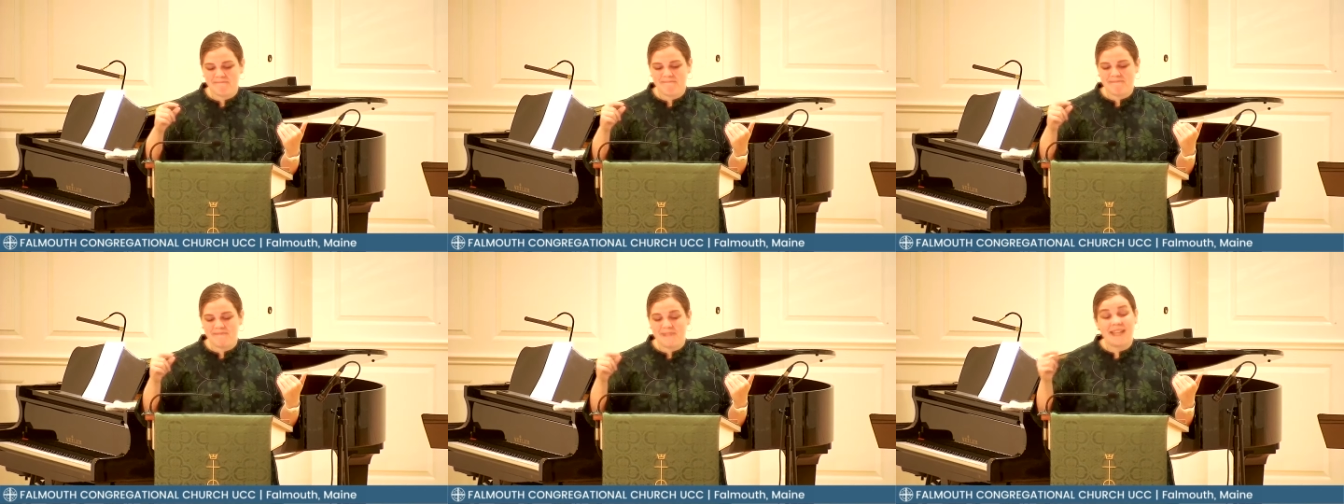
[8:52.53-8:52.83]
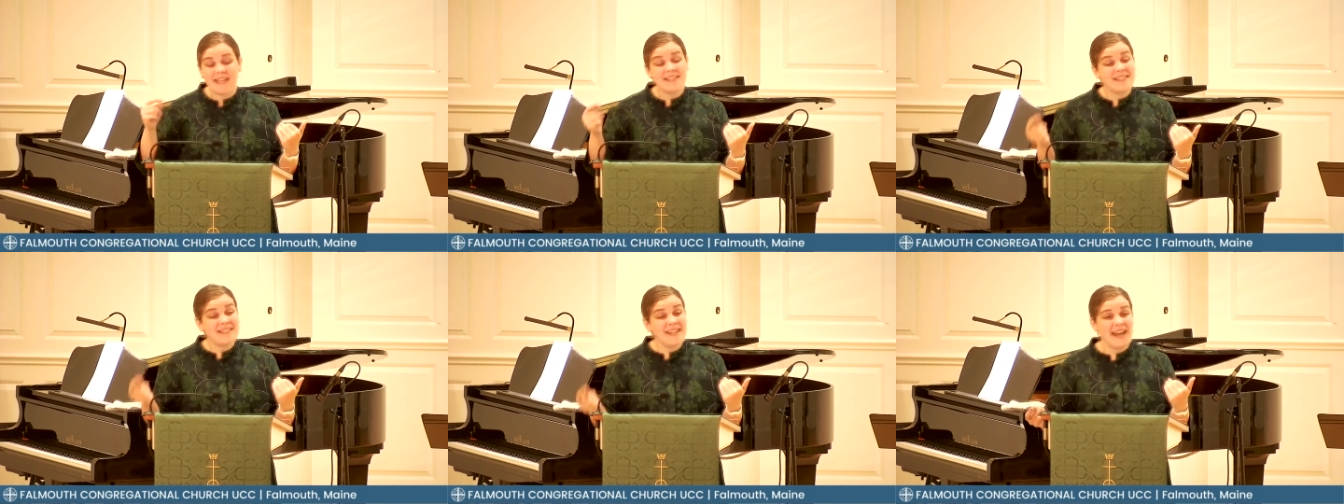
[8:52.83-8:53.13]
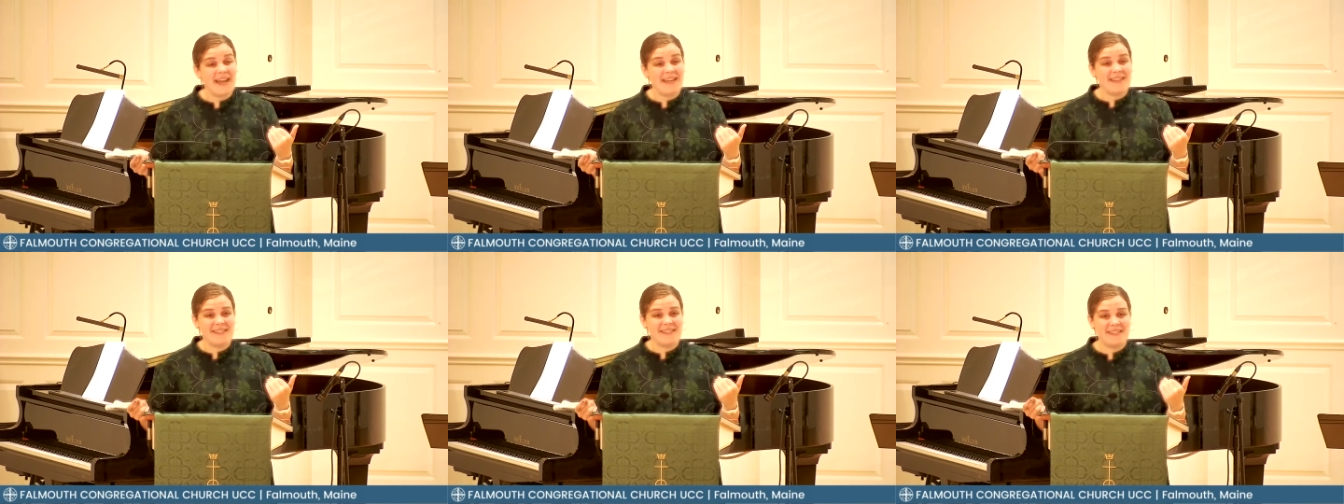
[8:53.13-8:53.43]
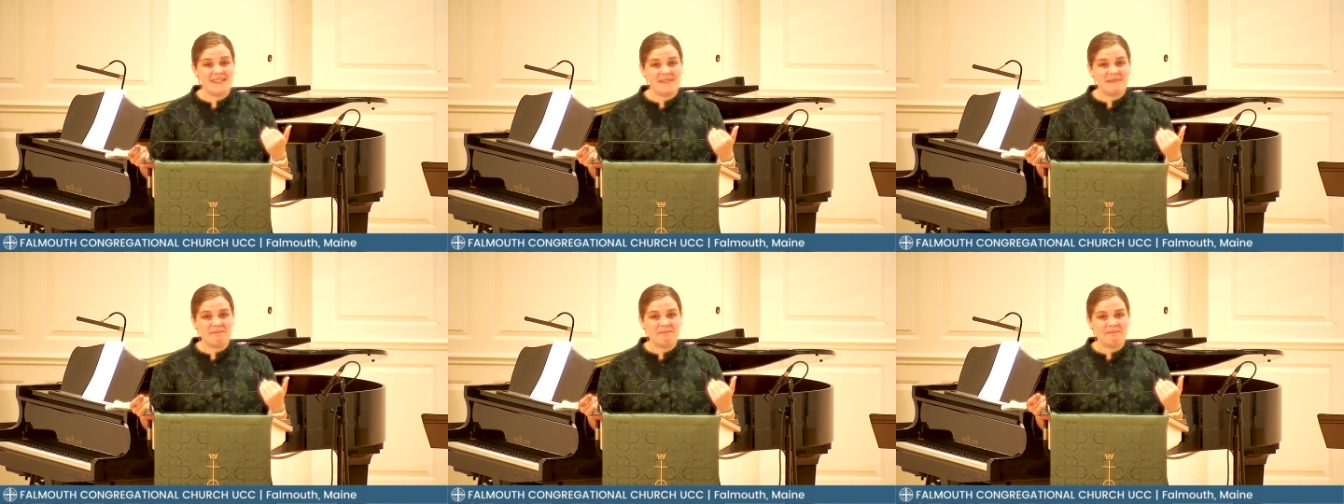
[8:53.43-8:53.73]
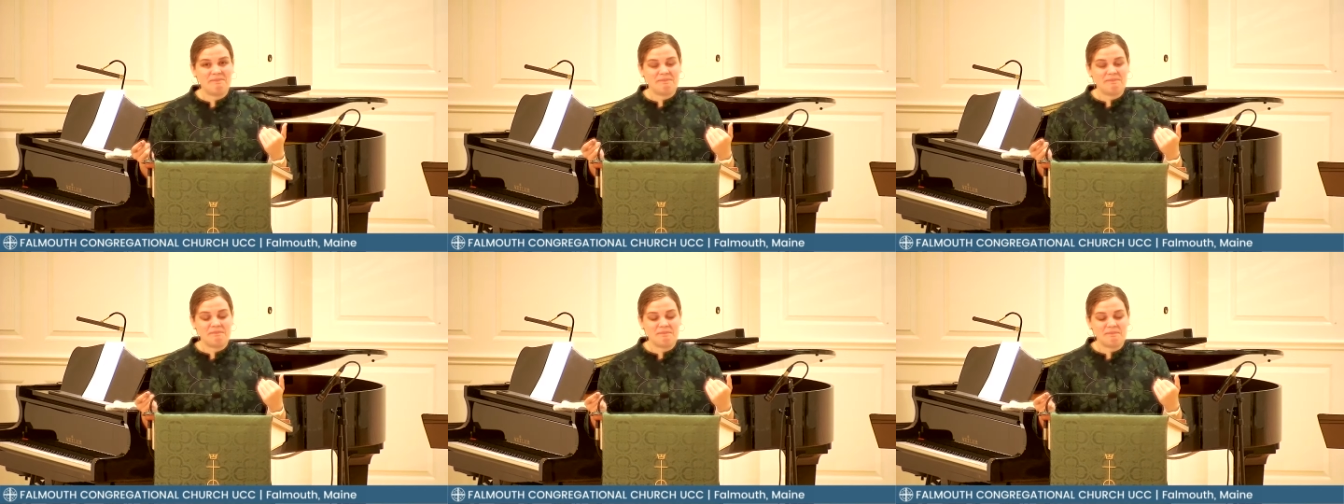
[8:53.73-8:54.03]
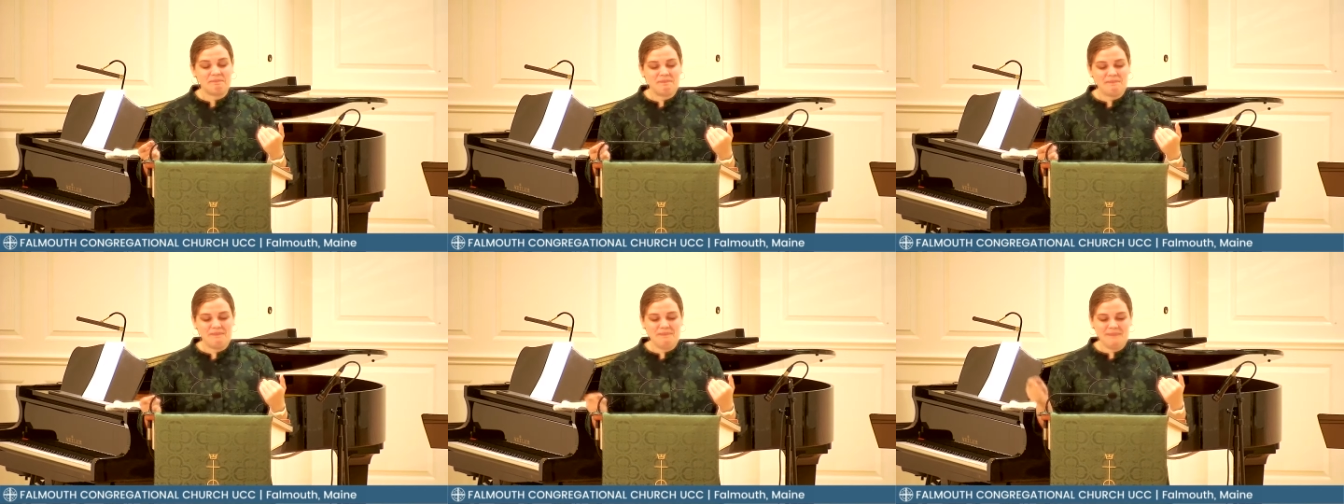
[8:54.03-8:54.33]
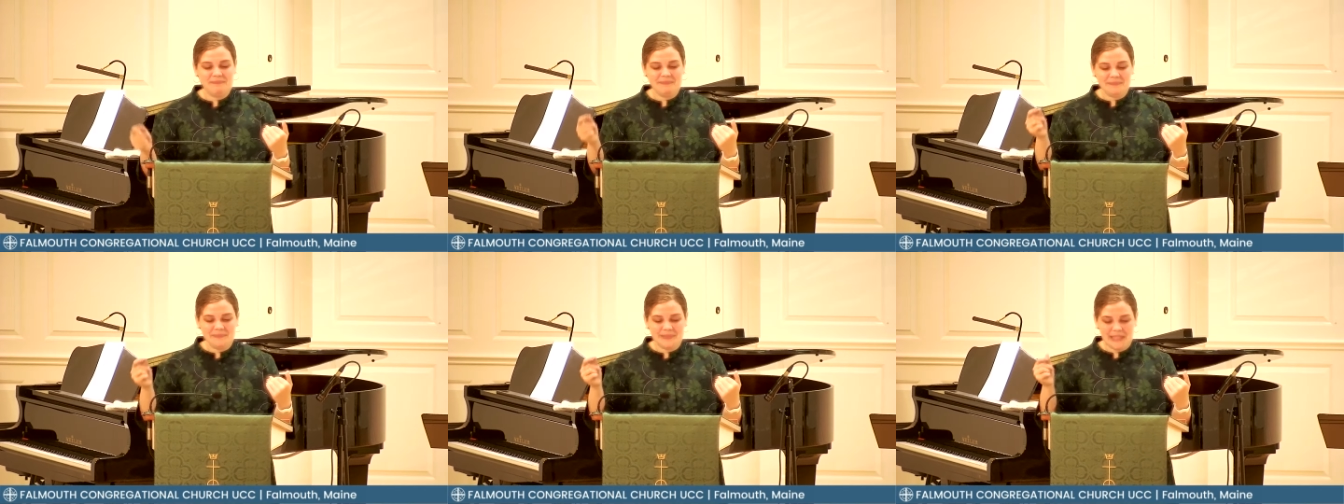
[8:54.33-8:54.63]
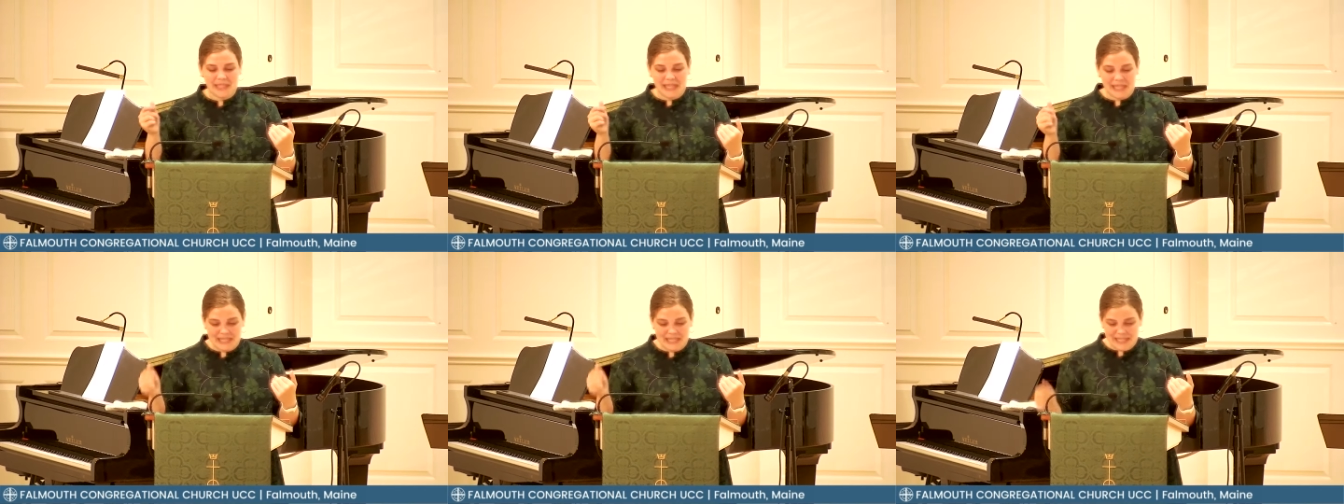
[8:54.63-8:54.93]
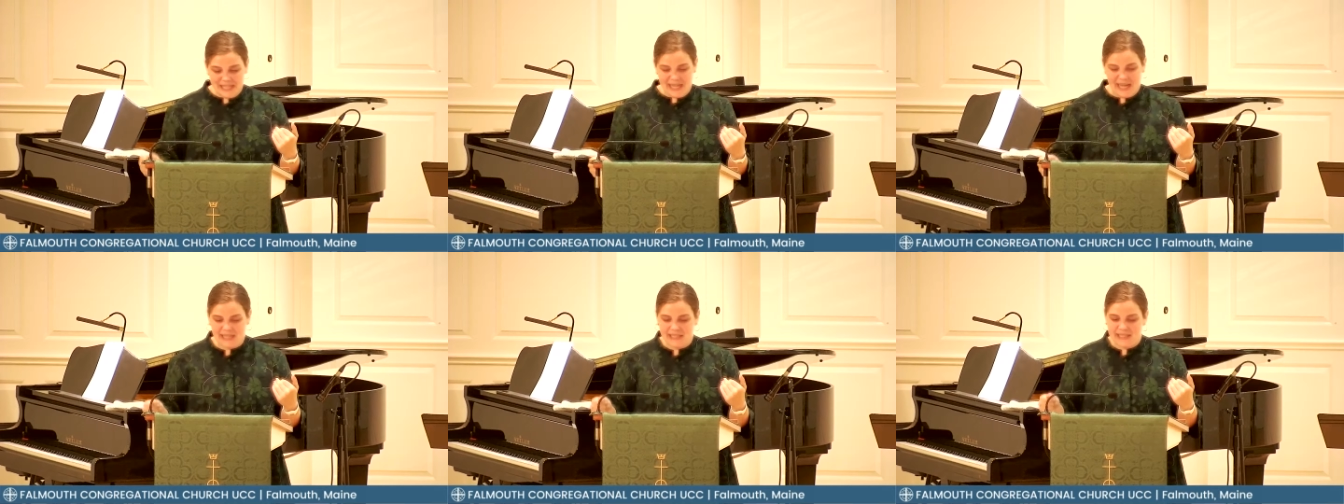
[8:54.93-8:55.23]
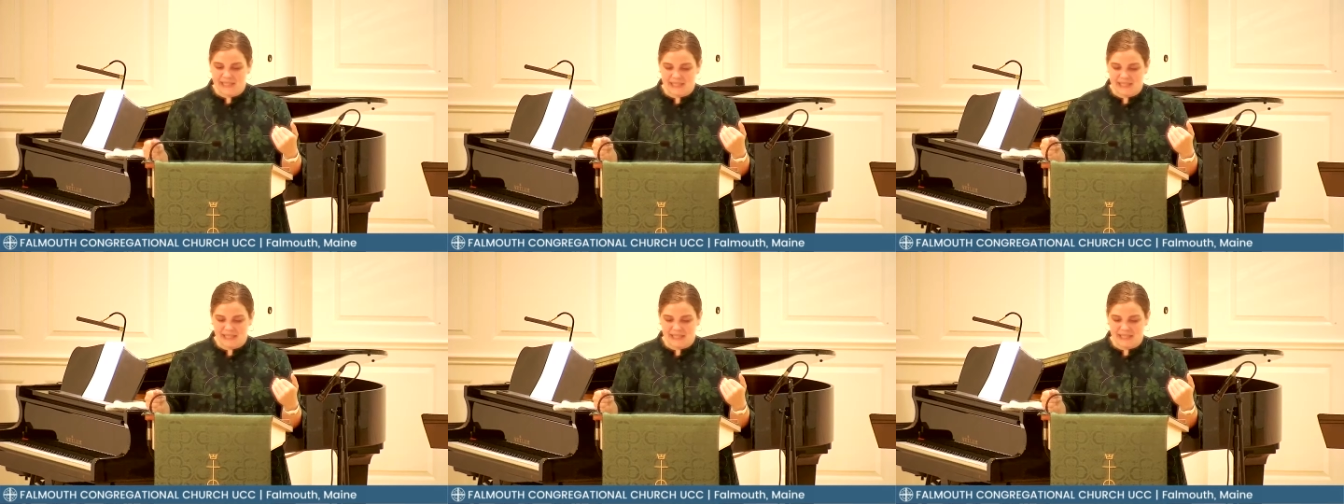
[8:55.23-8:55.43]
And yet, and yet,